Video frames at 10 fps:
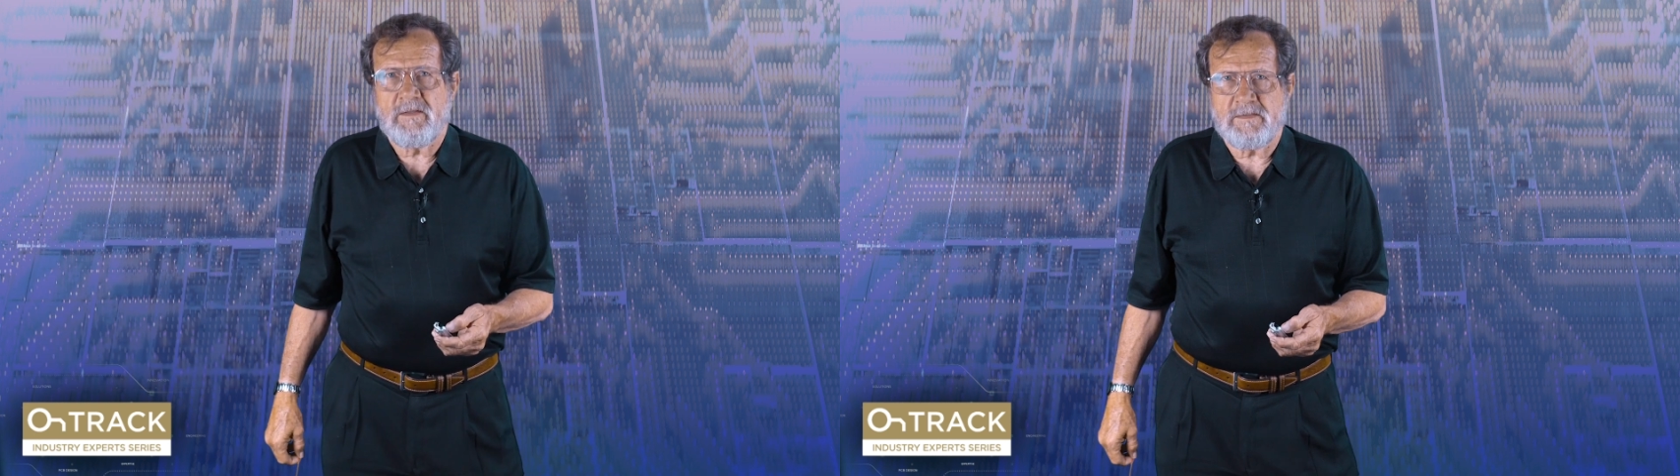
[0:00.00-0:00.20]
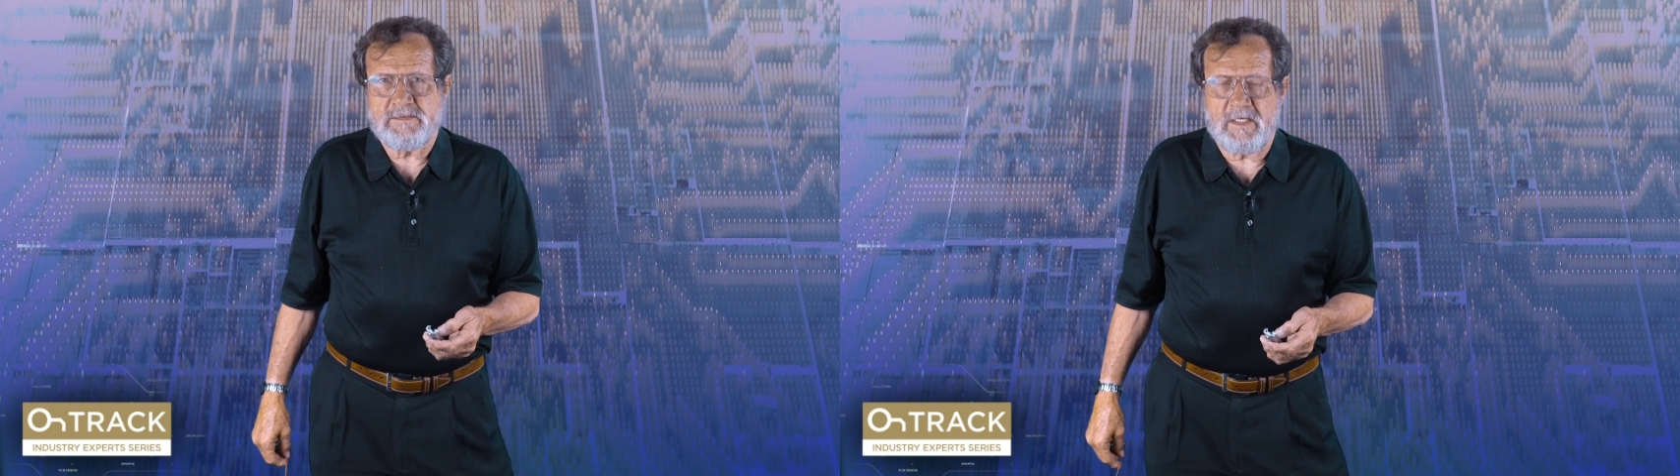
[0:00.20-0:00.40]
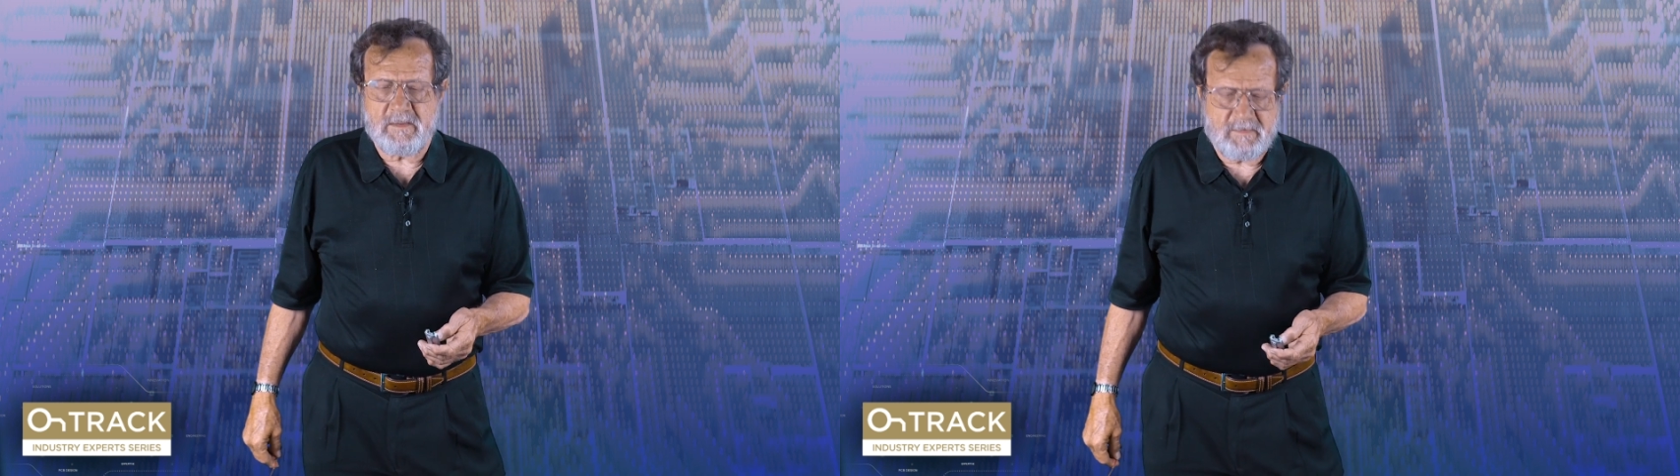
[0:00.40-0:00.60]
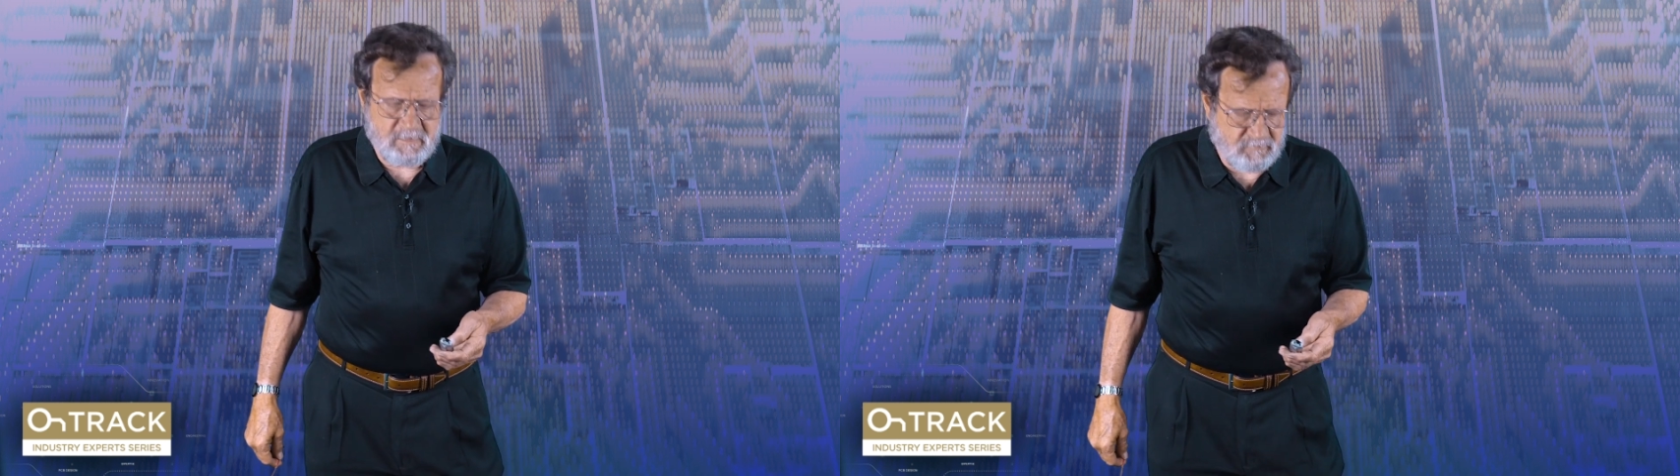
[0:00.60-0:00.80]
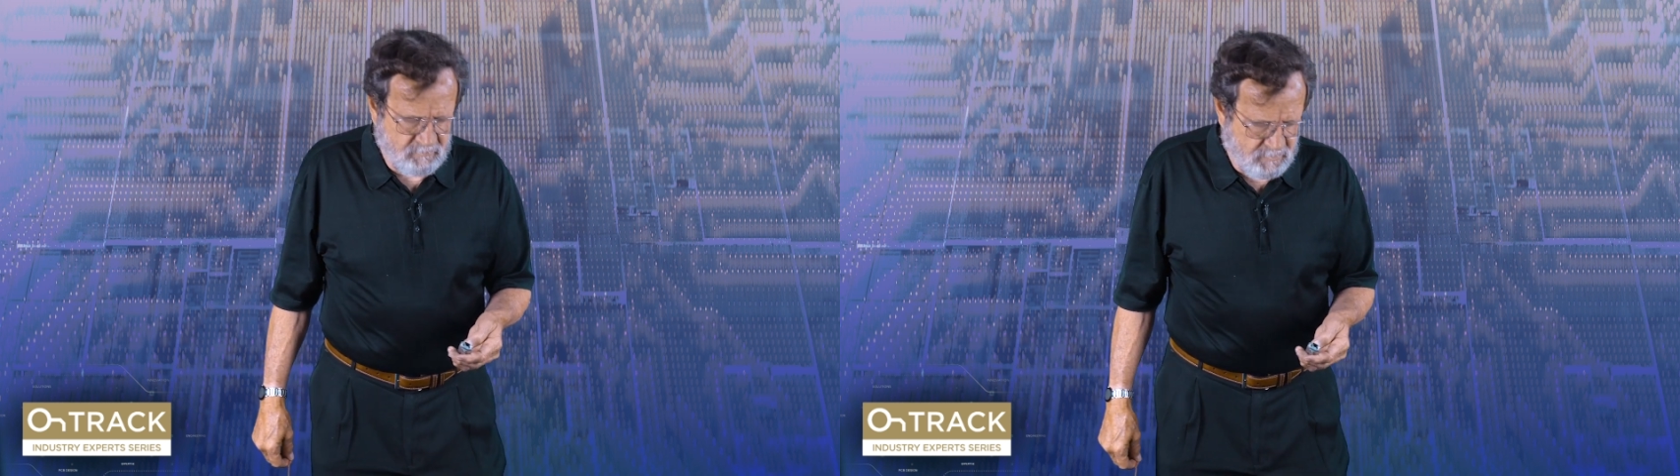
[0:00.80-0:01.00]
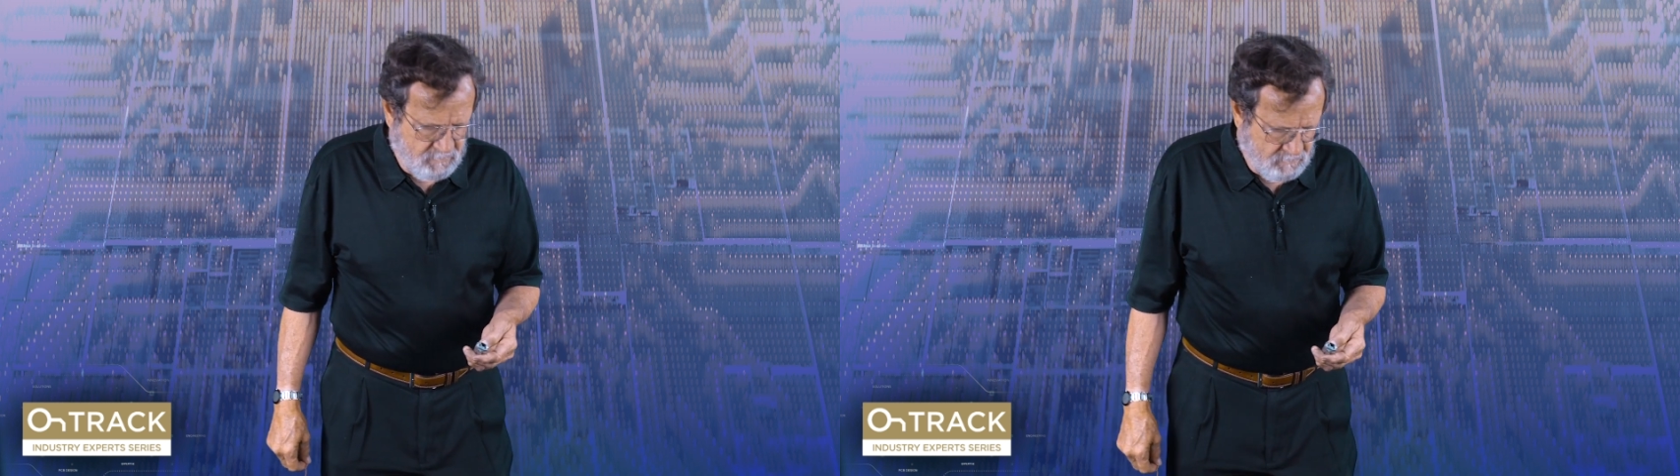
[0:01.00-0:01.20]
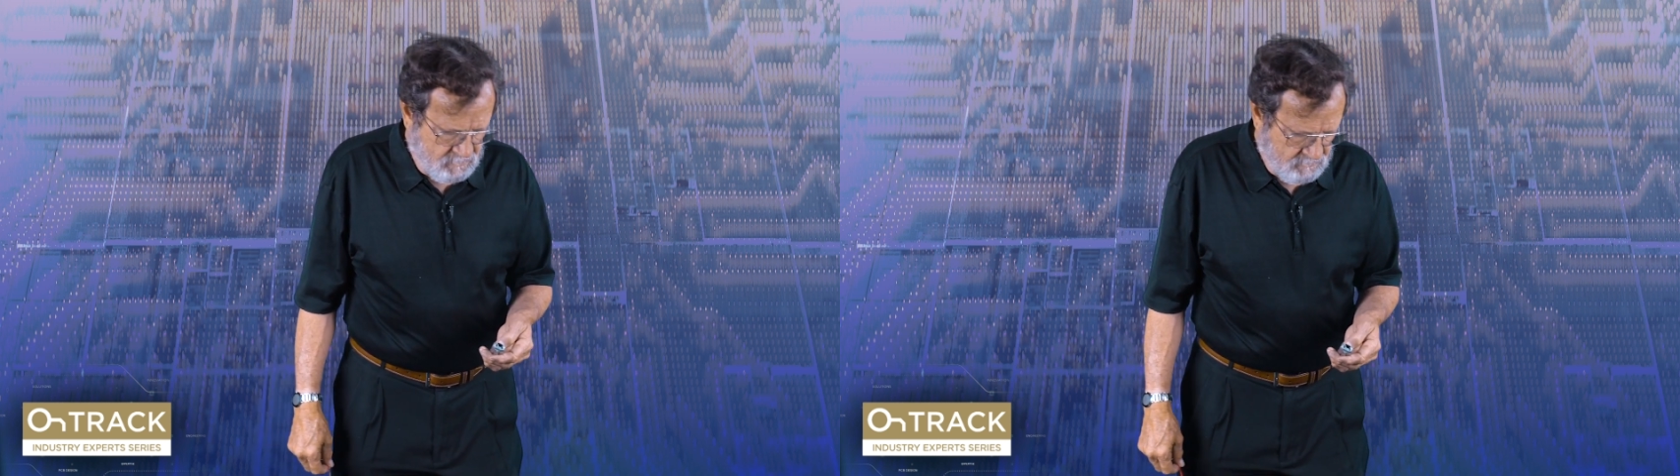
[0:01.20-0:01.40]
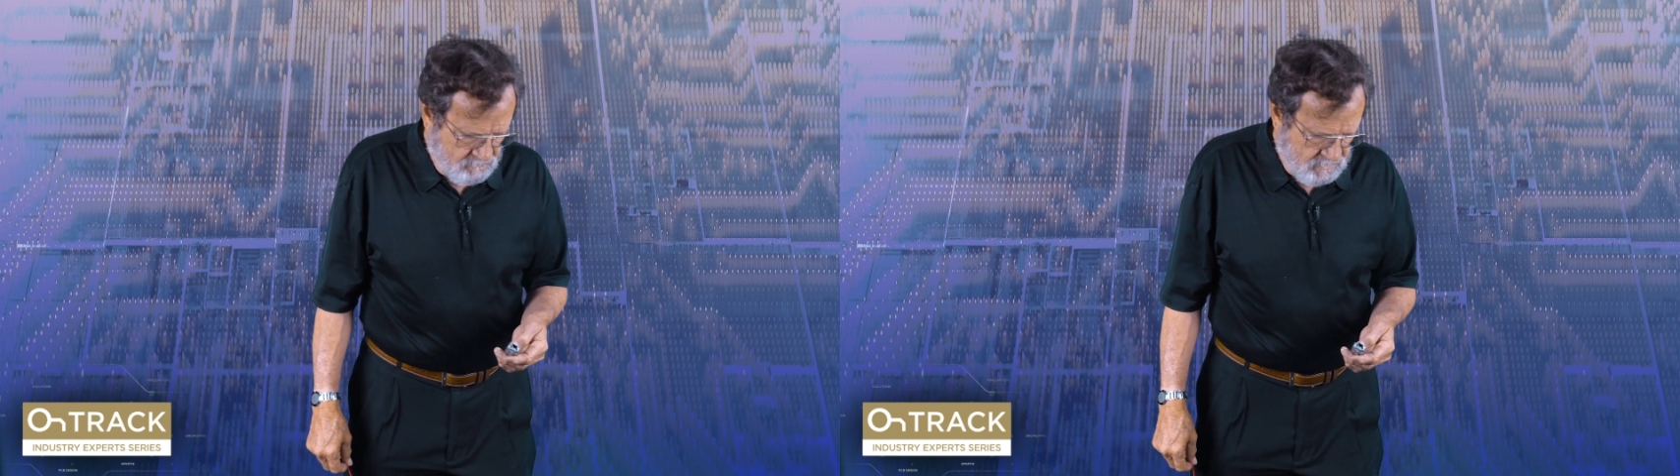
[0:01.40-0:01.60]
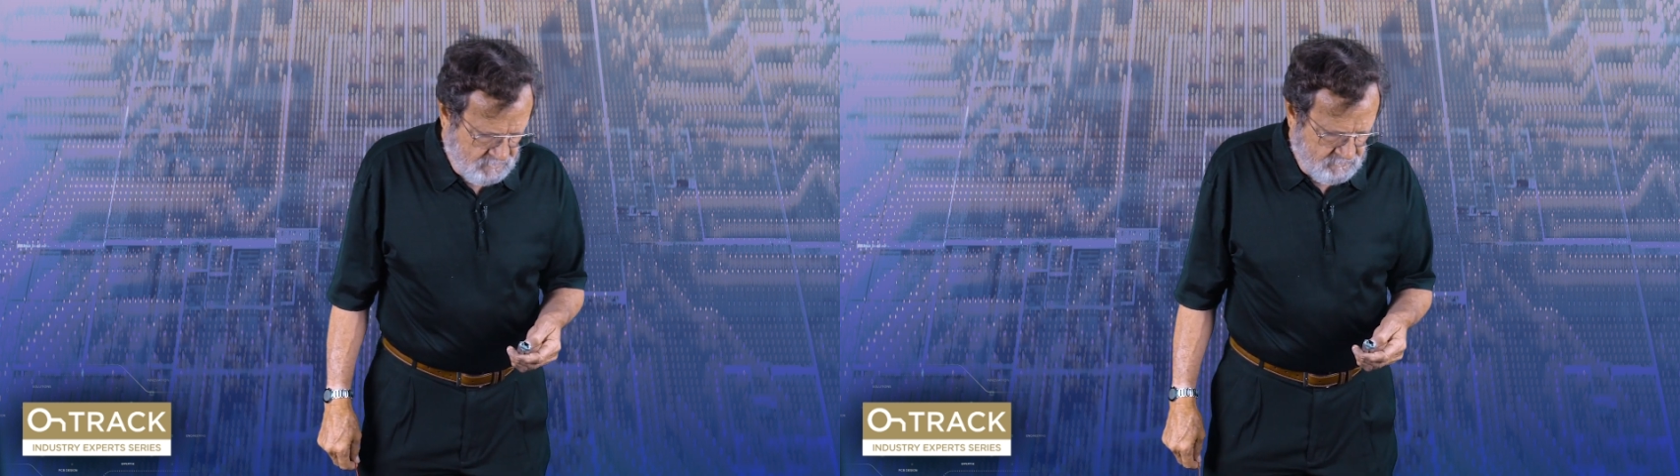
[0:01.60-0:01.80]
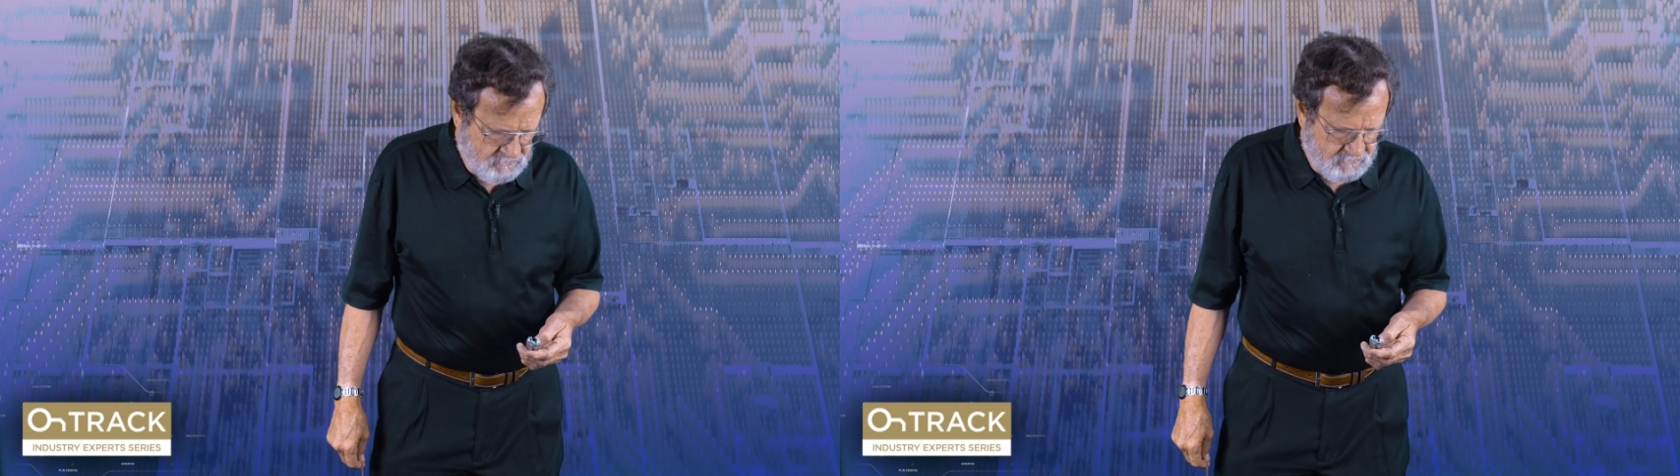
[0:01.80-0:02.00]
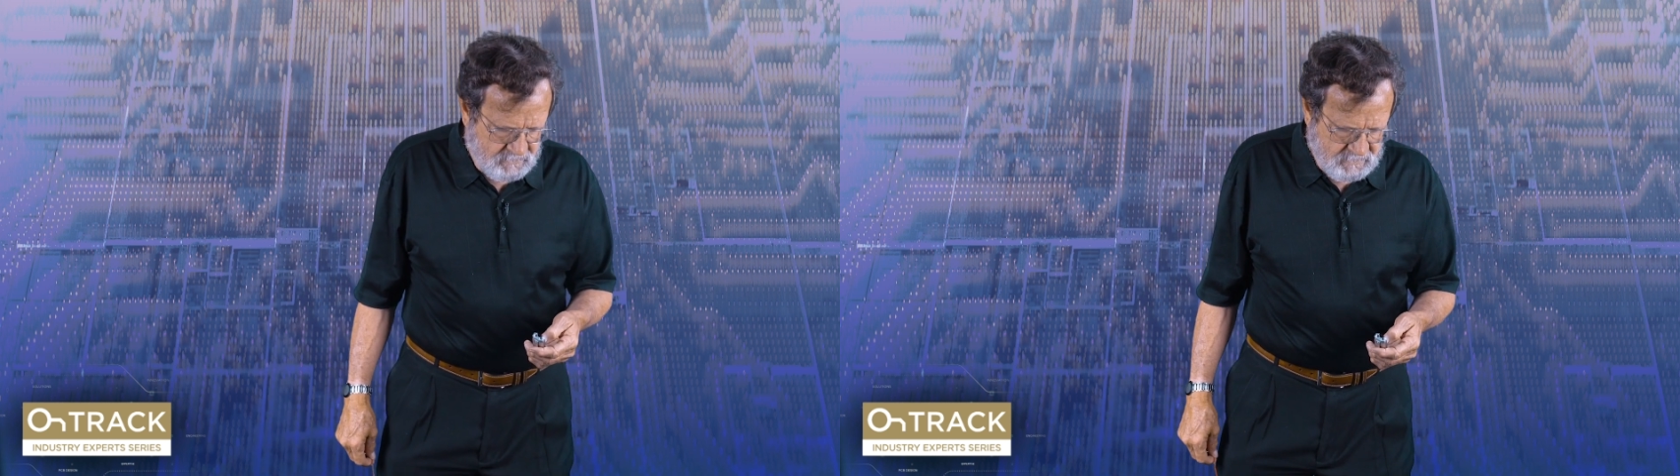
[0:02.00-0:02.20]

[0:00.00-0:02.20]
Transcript: The second thing we're going to run into